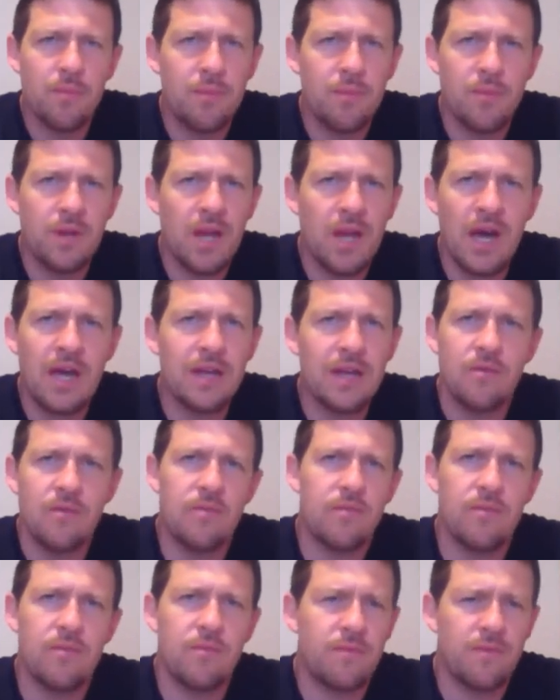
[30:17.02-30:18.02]
not
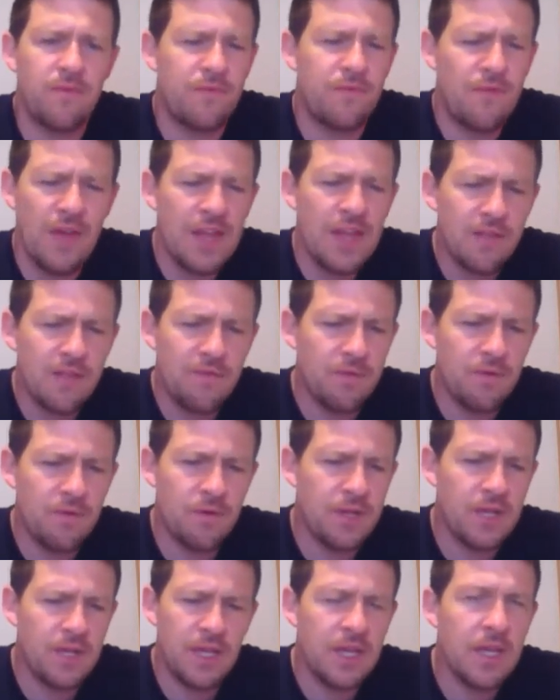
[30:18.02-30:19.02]
faithful
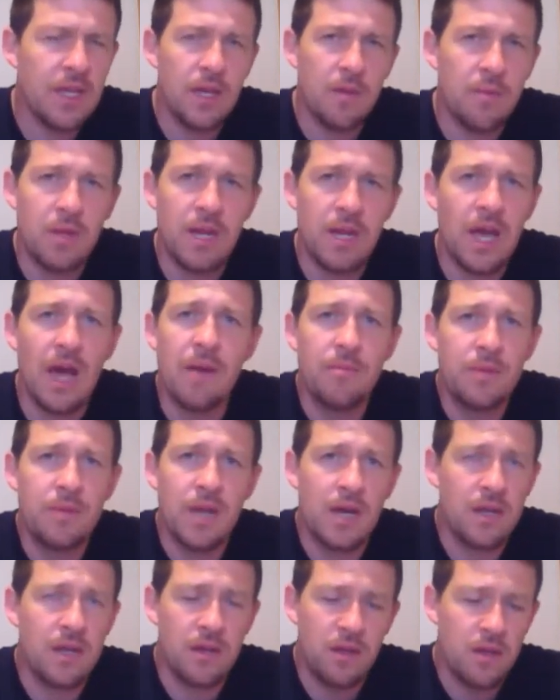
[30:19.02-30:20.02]
to him and I'm
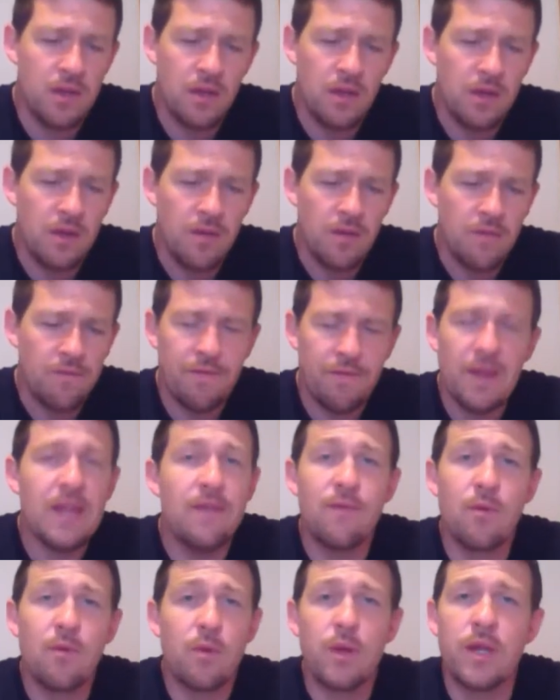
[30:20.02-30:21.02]
not
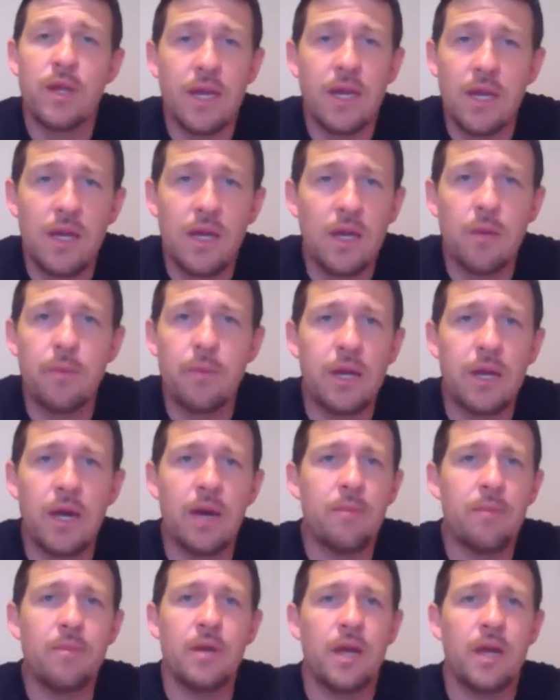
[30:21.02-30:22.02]
favoring him and
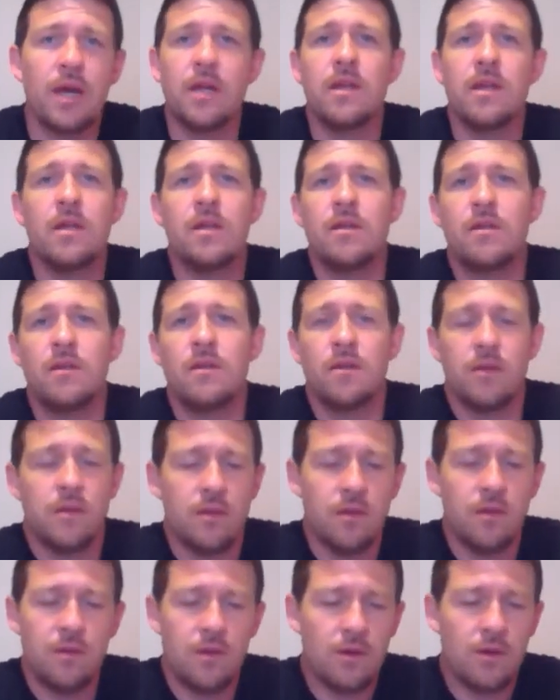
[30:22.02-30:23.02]
I'm not,
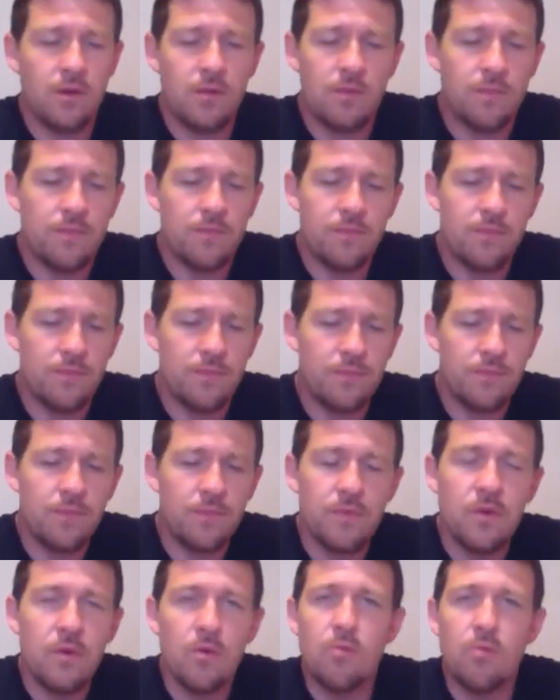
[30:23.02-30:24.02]
you know,
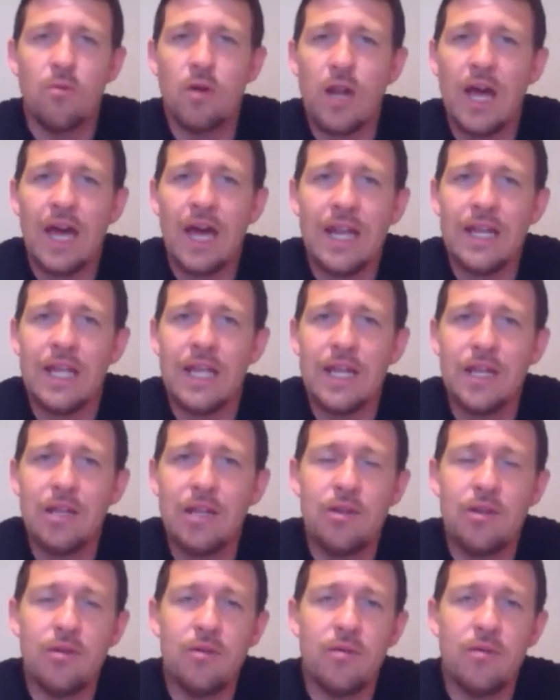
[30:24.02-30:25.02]
doing what I need to
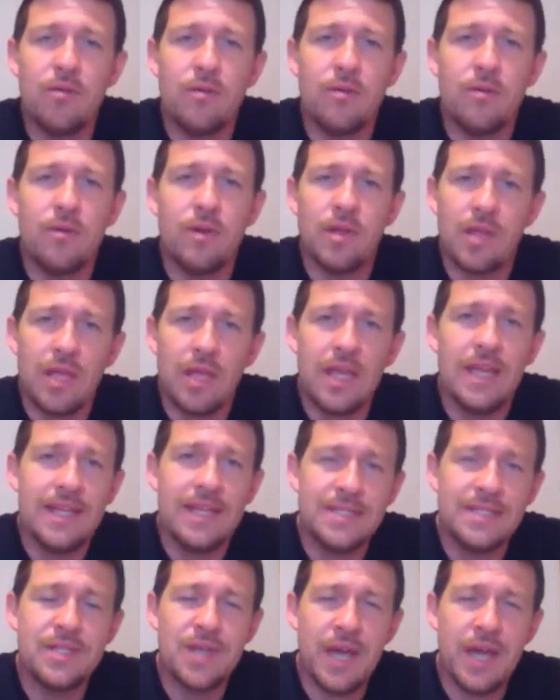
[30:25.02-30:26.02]
do,
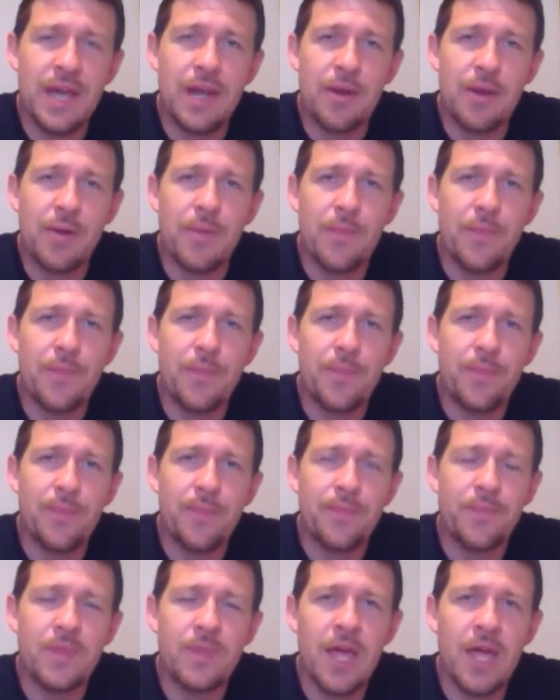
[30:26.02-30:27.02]
he's there.
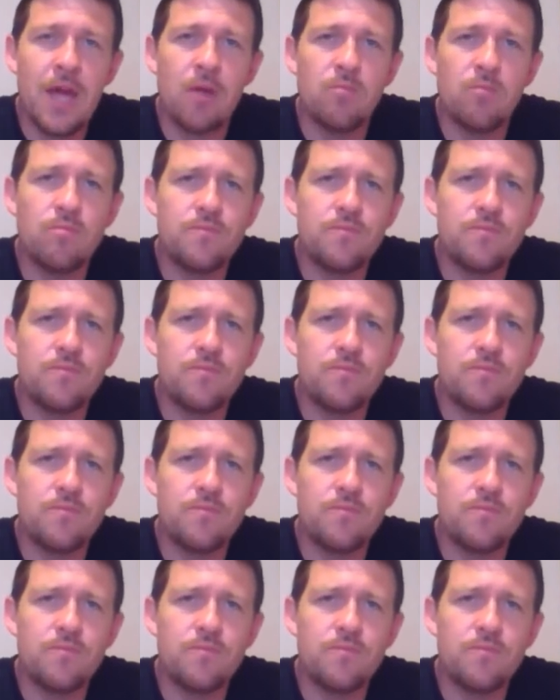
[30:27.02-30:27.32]
Now,